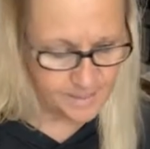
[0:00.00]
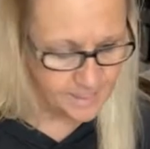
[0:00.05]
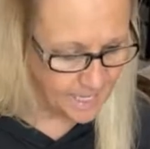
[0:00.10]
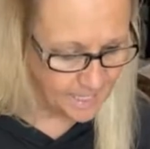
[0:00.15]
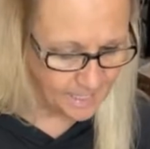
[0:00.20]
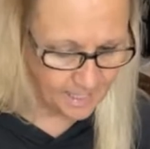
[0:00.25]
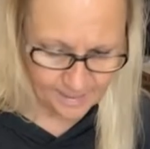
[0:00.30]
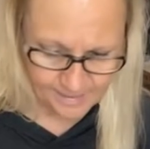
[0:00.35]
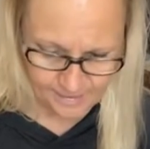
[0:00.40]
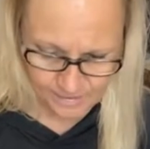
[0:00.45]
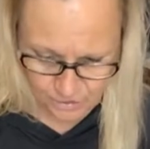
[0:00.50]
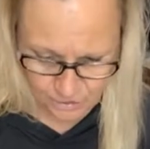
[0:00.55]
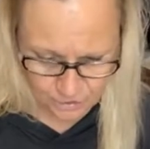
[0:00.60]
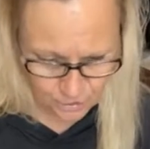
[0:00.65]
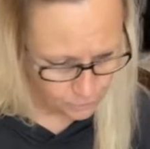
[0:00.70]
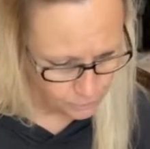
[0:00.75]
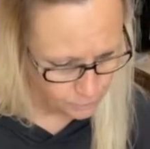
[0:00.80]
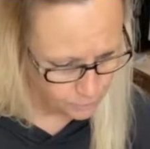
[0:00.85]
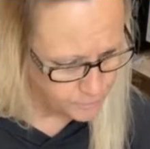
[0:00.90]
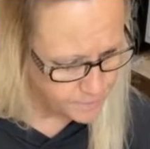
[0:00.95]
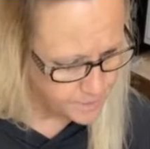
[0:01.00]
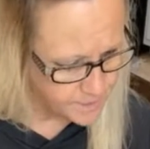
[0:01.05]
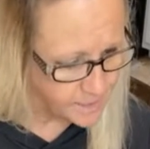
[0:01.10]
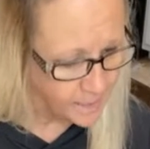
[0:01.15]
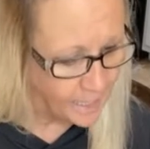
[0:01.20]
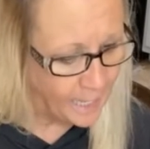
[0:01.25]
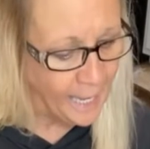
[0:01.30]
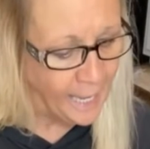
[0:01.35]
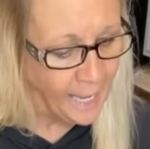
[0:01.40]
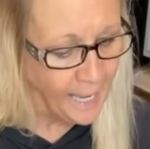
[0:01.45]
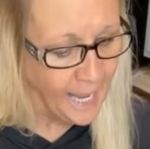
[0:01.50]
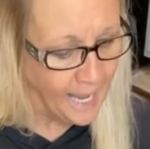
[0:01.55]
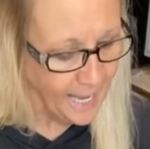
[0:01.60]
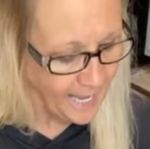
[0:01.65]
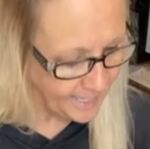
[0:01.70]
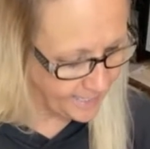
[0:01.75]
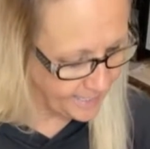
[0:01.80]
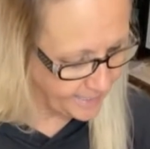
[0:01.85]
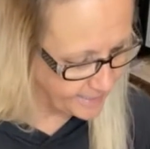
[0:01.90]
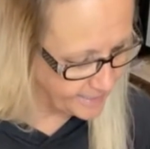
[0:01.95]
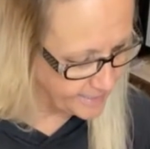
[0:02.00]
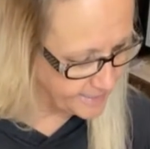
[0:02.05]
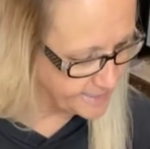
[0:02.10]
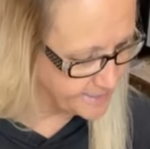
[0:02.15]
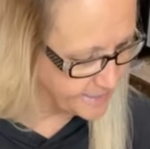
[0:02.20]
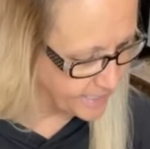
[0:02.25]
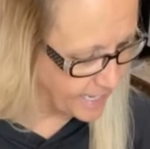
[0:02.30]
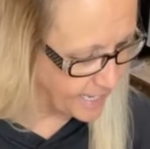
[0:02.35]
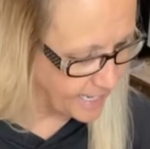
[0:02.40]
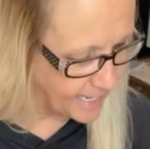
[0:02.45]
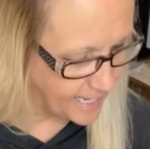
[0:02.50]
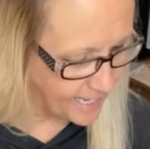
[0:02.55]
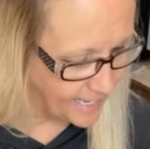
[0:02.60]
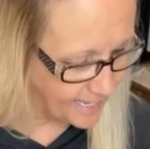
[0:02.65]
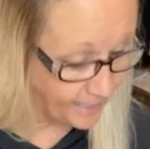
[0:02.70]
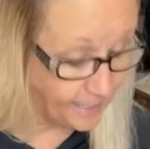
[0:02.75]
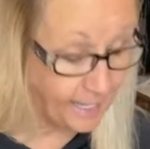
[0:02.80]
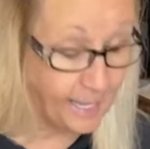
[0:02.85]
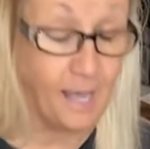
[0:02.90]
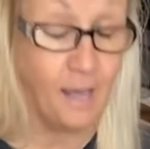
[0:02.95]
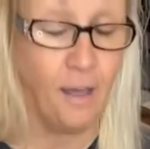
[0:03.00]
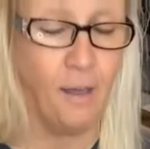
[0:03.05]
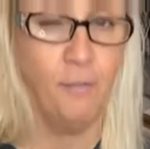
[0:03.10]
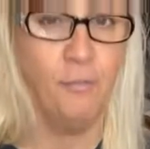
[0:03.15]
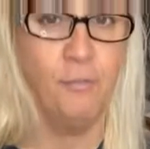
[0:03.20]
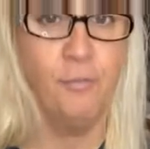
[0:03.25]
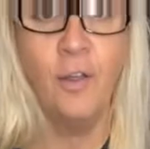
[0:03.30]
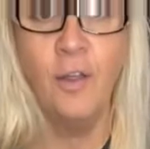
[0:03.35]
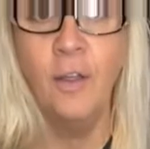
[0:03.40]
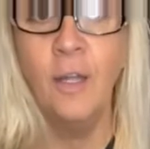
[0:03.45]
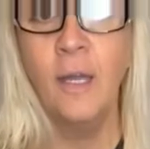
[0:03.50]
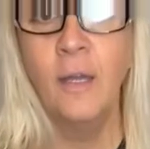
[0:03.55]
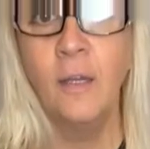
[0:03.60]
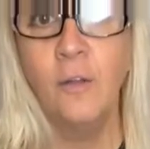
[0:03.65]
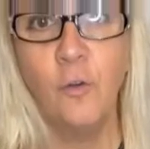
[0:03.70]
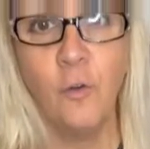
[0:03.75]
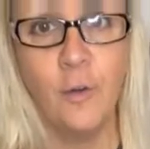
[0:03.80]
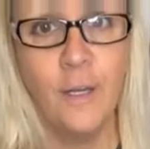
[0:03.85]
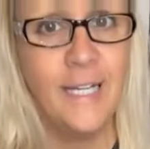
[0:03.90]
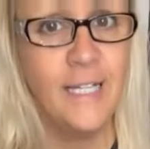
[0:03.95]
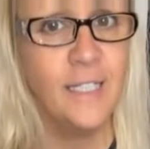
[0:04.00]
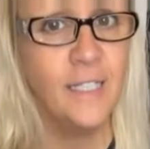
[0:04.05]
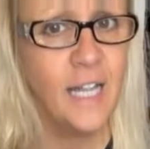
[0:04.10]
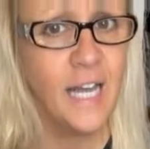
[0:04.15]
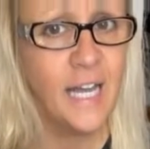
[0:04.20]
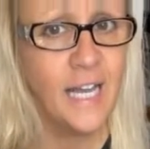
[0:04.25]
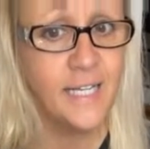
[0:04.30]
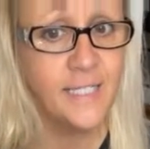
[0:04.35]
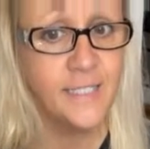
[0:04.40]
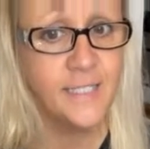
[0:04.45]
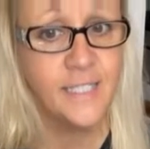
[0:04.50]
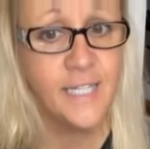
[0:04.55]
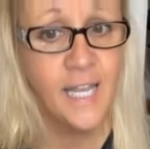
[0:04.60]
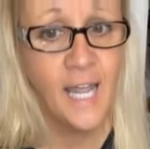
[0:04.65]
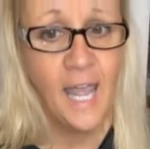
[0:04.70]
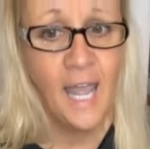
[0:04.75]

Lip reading: I like to use. And I have green glass